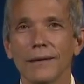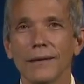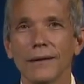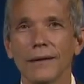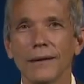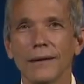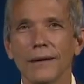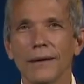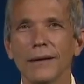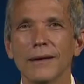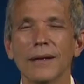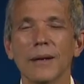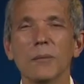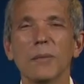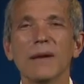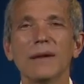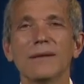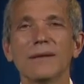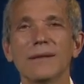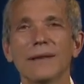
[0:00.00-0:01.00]
It can be
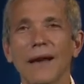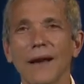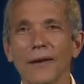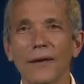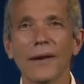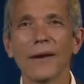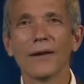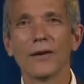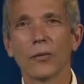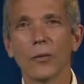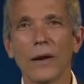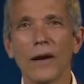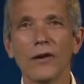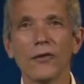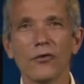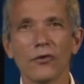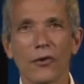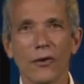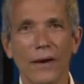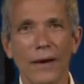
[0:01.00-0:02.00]
scary to raise
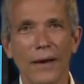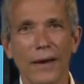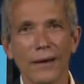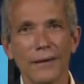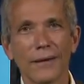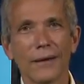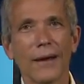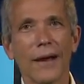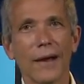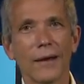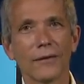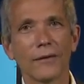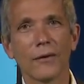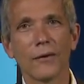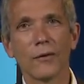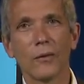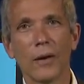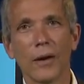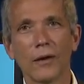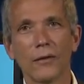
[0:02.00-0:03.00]
your hand and ask a
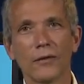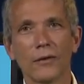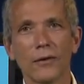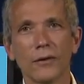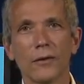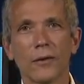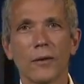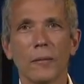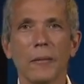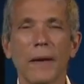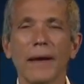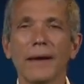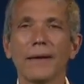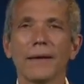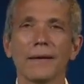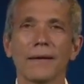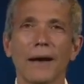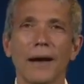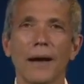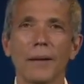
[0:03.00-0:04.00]
question or make a
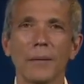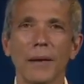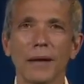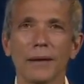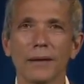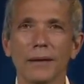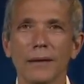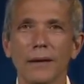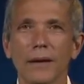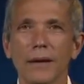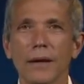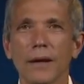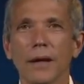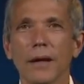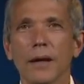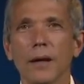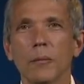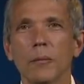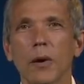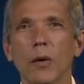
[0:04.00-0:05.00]
comment,
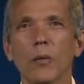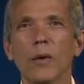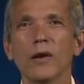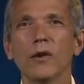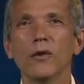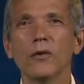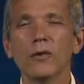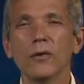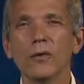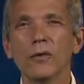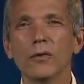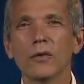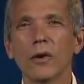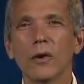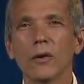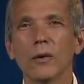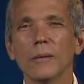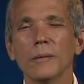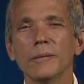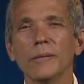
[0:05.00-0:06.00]
but when you do
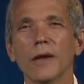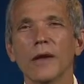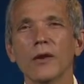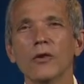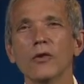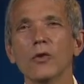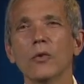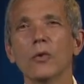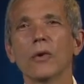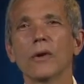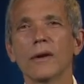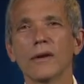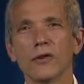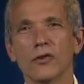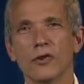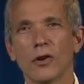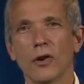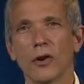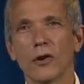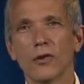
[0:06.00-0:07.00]
so, you're in
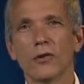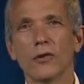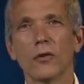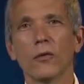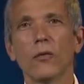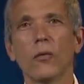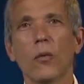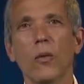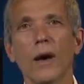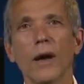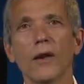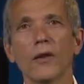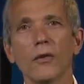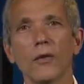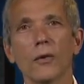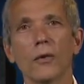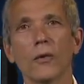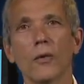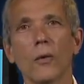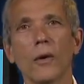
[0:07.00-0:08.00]
charge of what
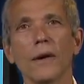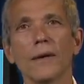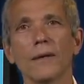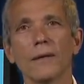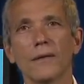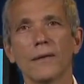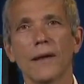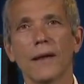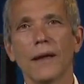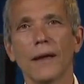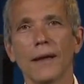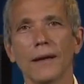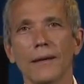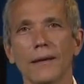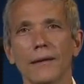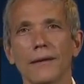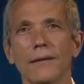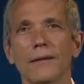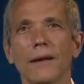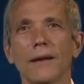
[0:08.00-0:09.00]
you're going to say
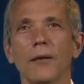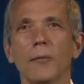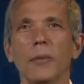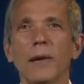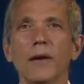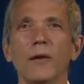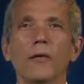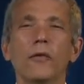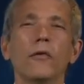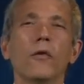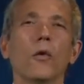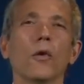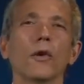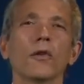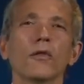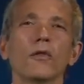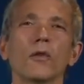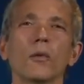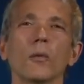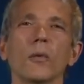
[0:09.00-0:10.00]
instead of being
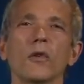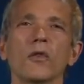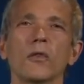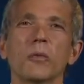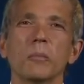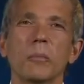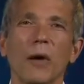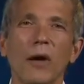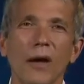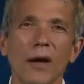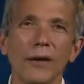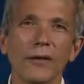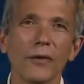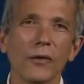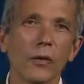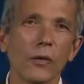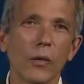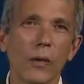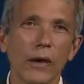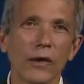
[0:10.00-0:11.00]
forced to respond to a
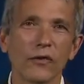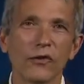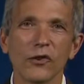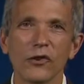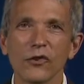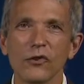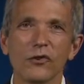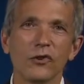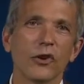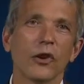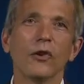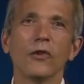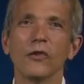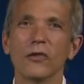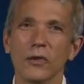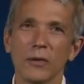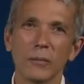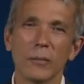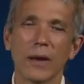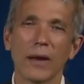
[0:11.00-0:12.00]
question
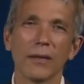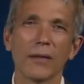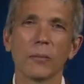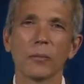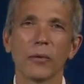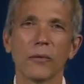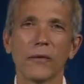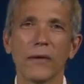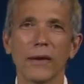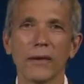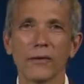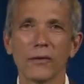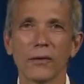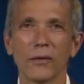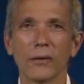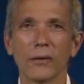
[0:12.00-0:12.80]
chosen by the professor.